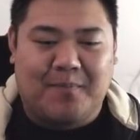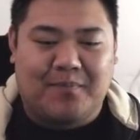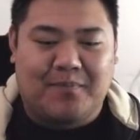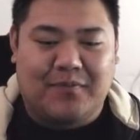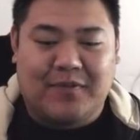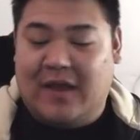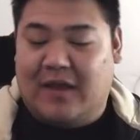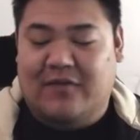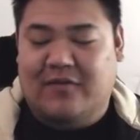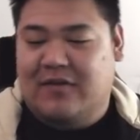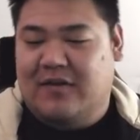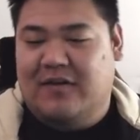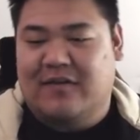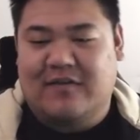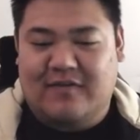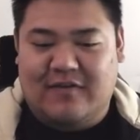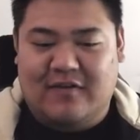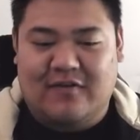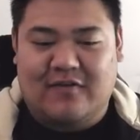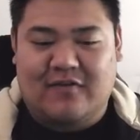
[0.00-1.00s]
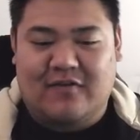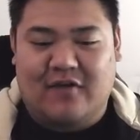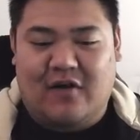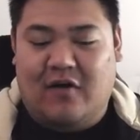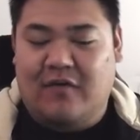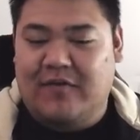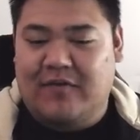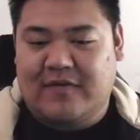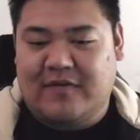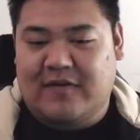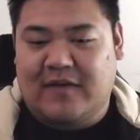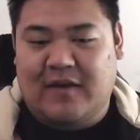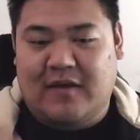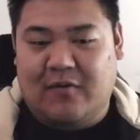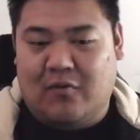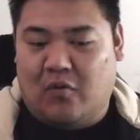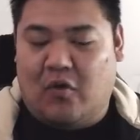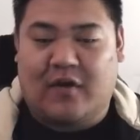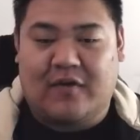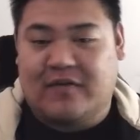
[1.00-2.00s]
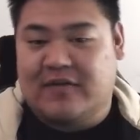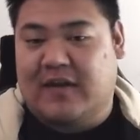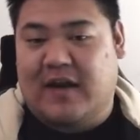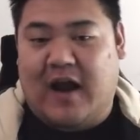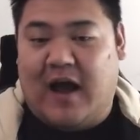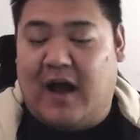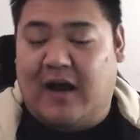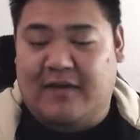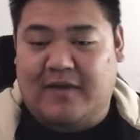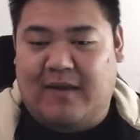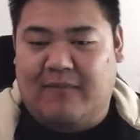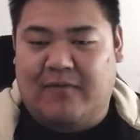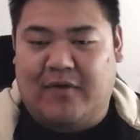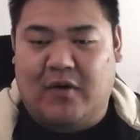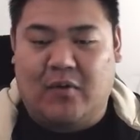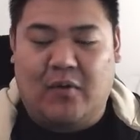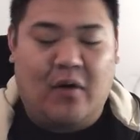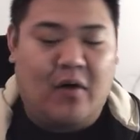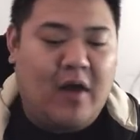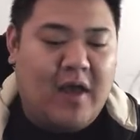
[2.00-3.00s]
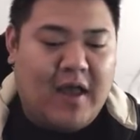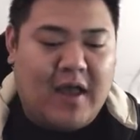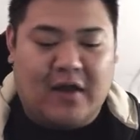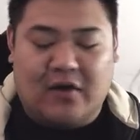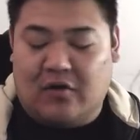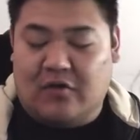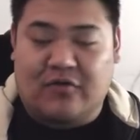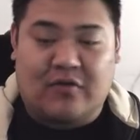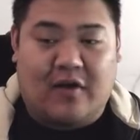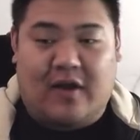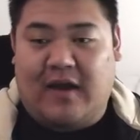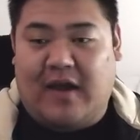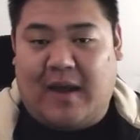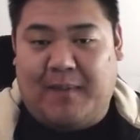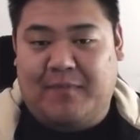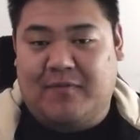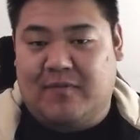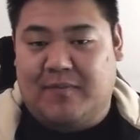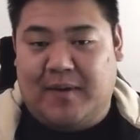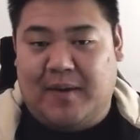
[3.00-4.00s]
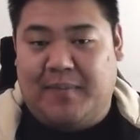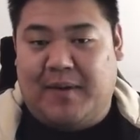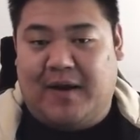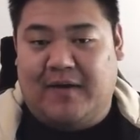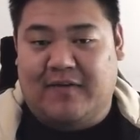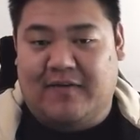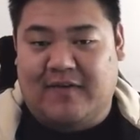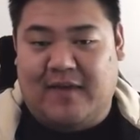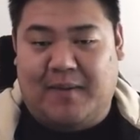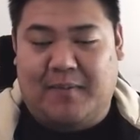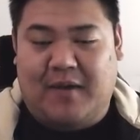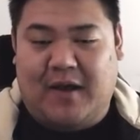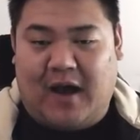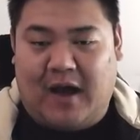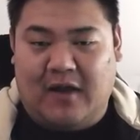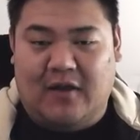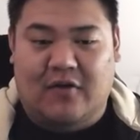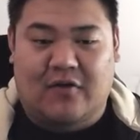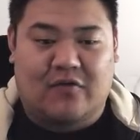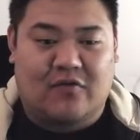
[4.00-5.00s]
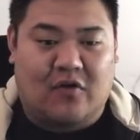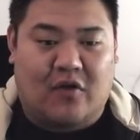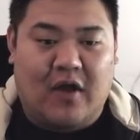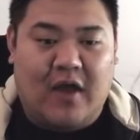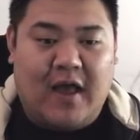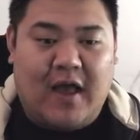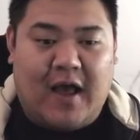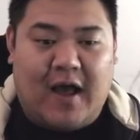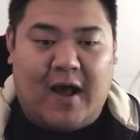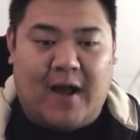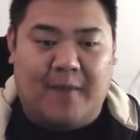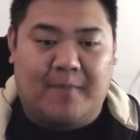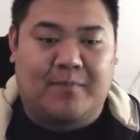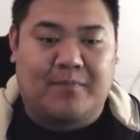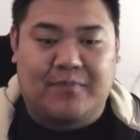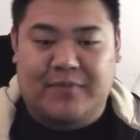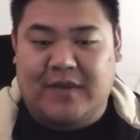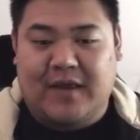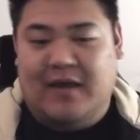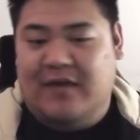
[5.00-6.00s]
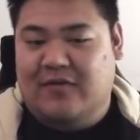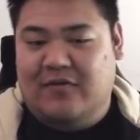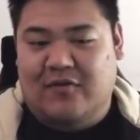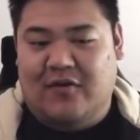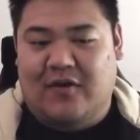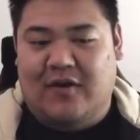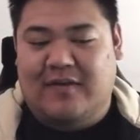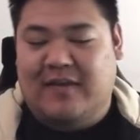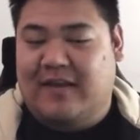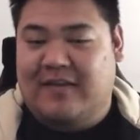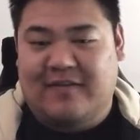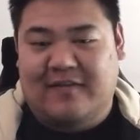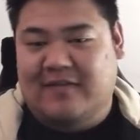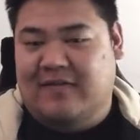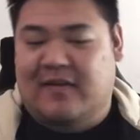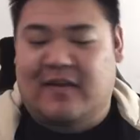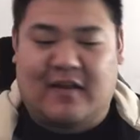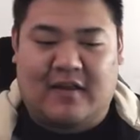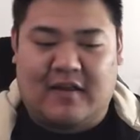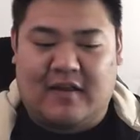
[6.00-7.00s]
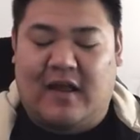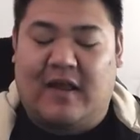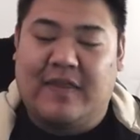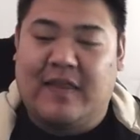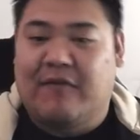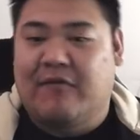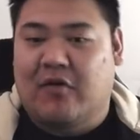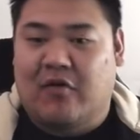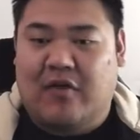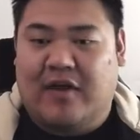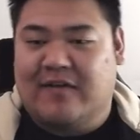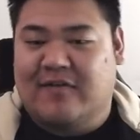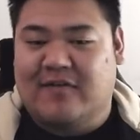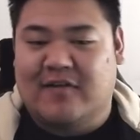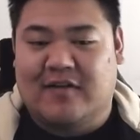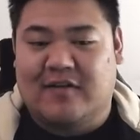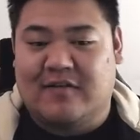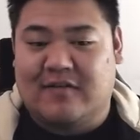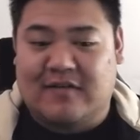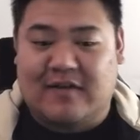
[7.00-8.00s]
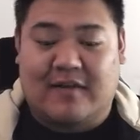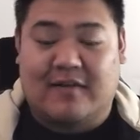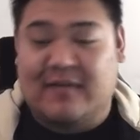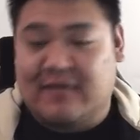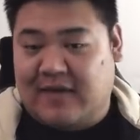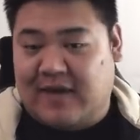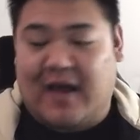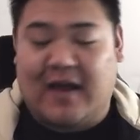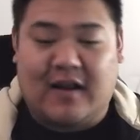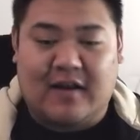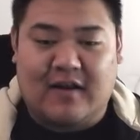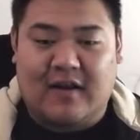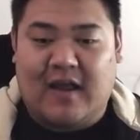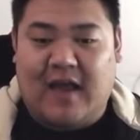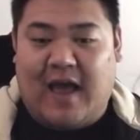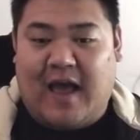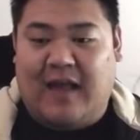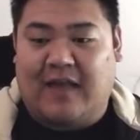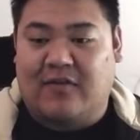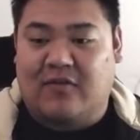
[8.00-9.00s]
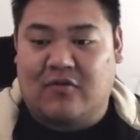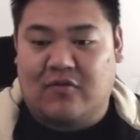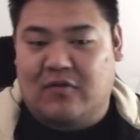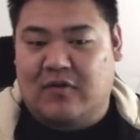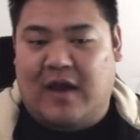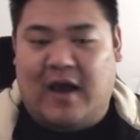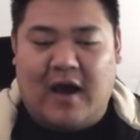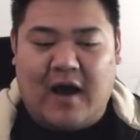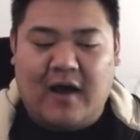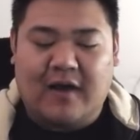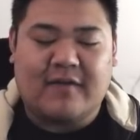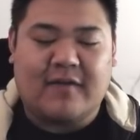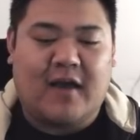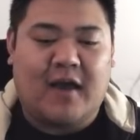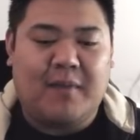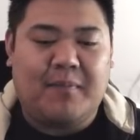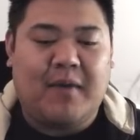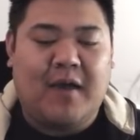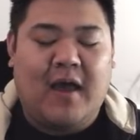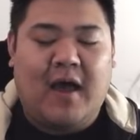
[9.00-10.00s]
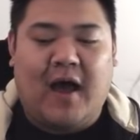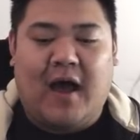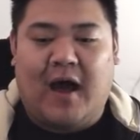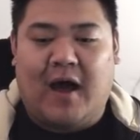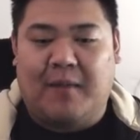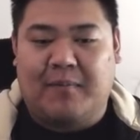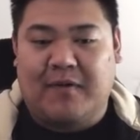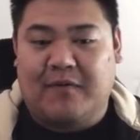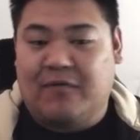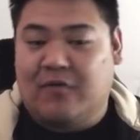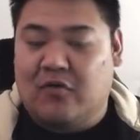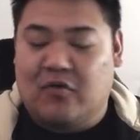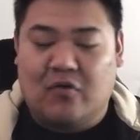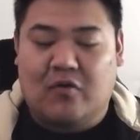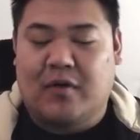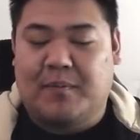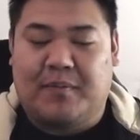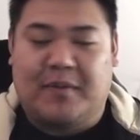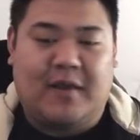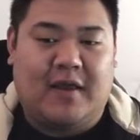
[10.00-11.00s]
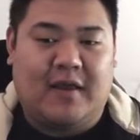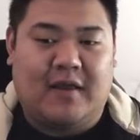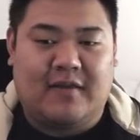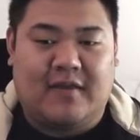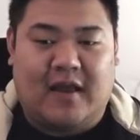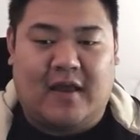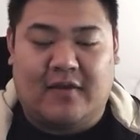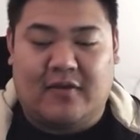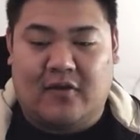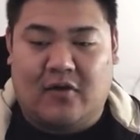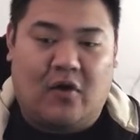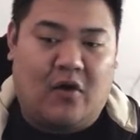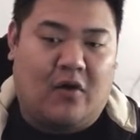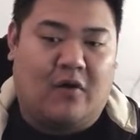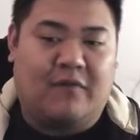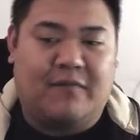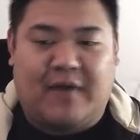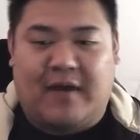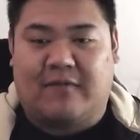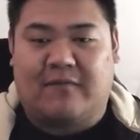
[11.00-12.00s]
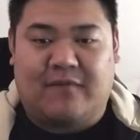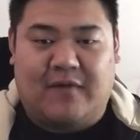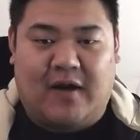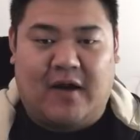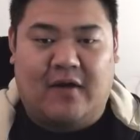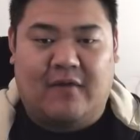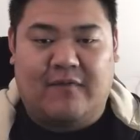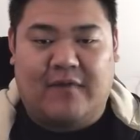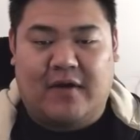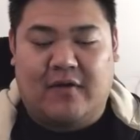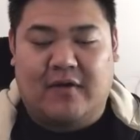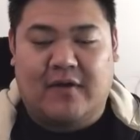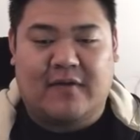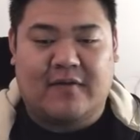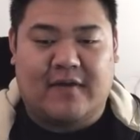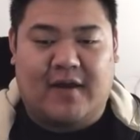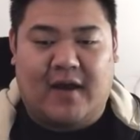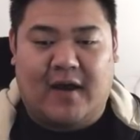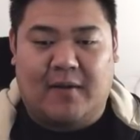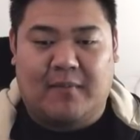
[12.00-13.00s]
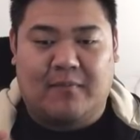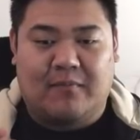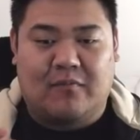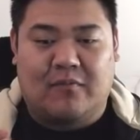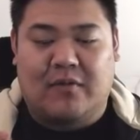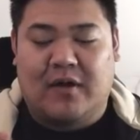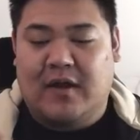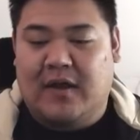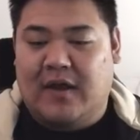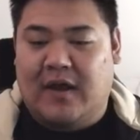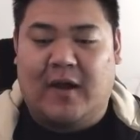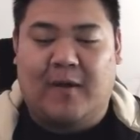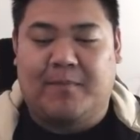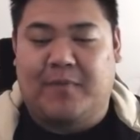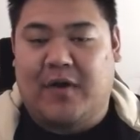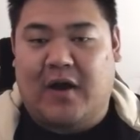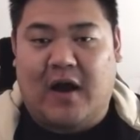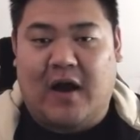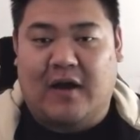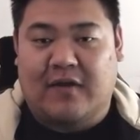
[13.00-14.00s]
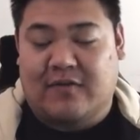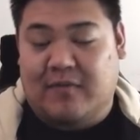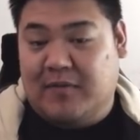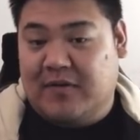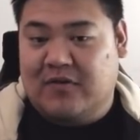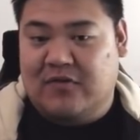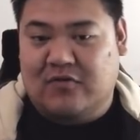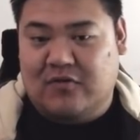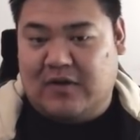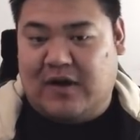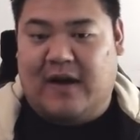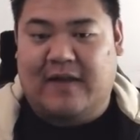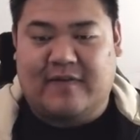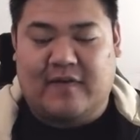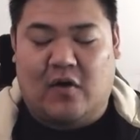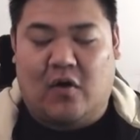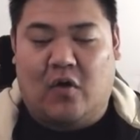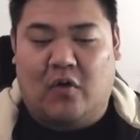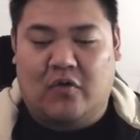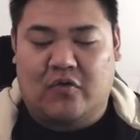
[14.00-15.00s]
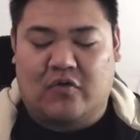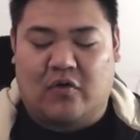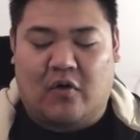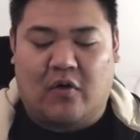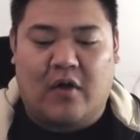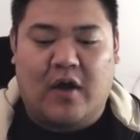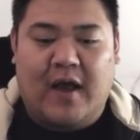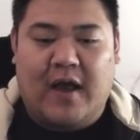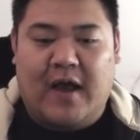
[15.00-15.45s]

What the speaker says: yes, this obviously works into that archetype very well, and also happens to be a part of the same color. So yeah, so that's just like another great synergy that this card adds to that archetype. If you do want to play it down the Earth and Fire variant, there are some additional cards that also